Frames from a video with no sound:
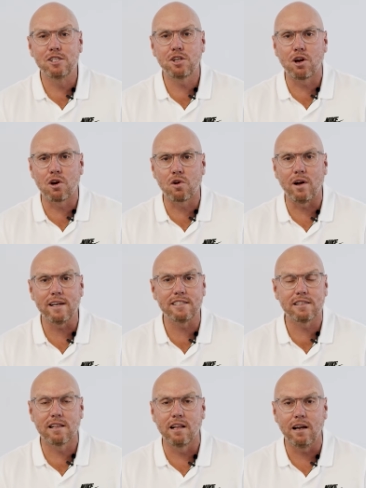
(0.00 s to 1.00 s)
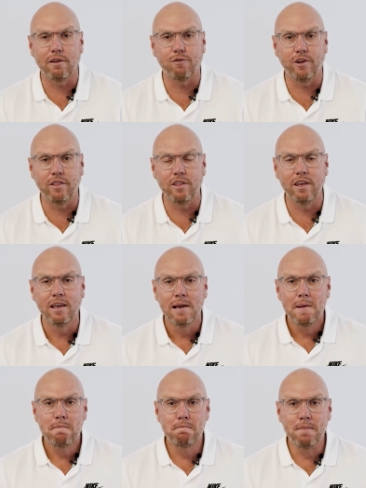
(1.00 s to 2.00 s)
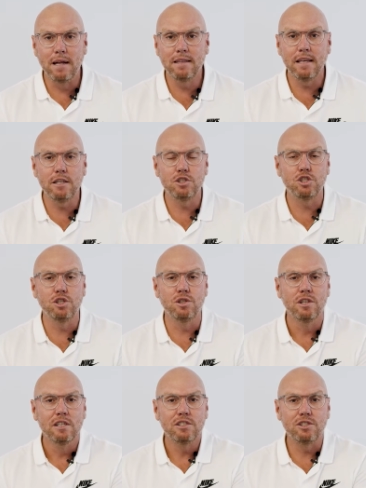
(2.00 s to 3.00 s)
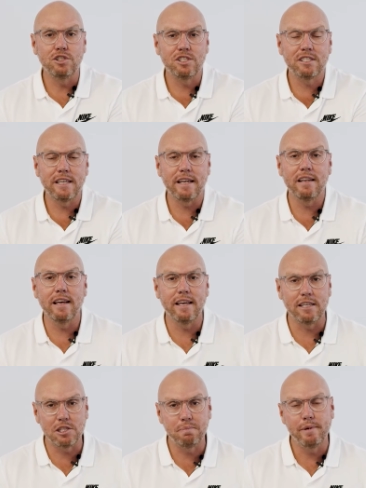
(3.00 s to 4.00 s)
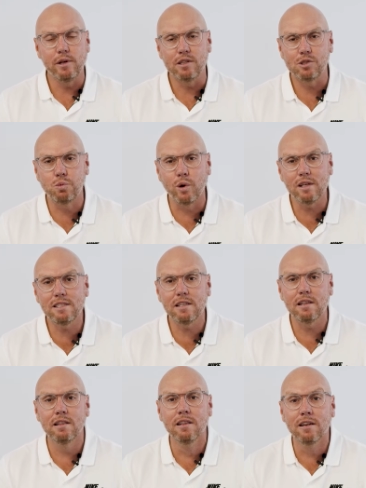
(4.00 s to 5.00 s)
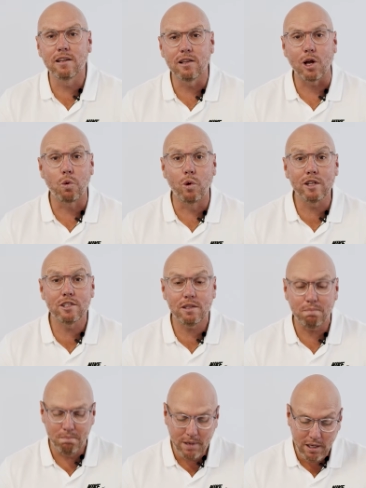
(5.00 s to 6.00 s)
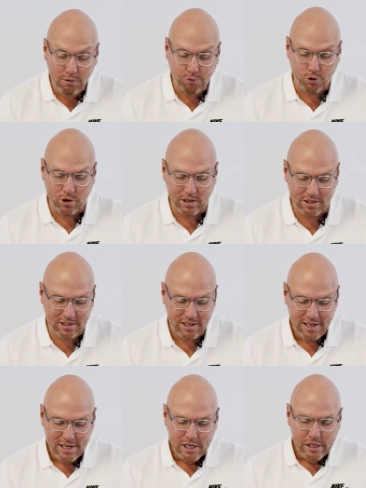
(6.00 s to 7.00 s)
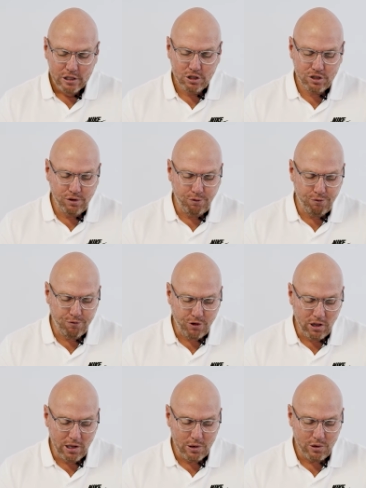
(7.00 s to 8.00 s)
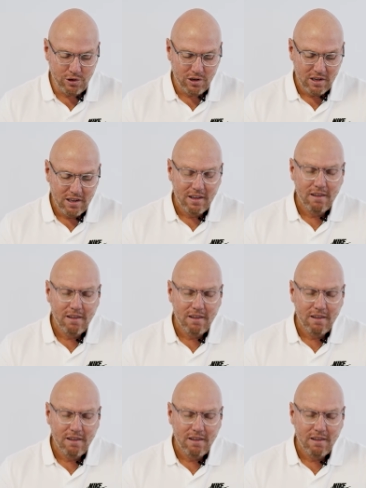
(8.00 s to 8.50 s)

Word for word: this Christ life in the Monday to, to Saturday experience. What does it look like? What does it mean for us to follow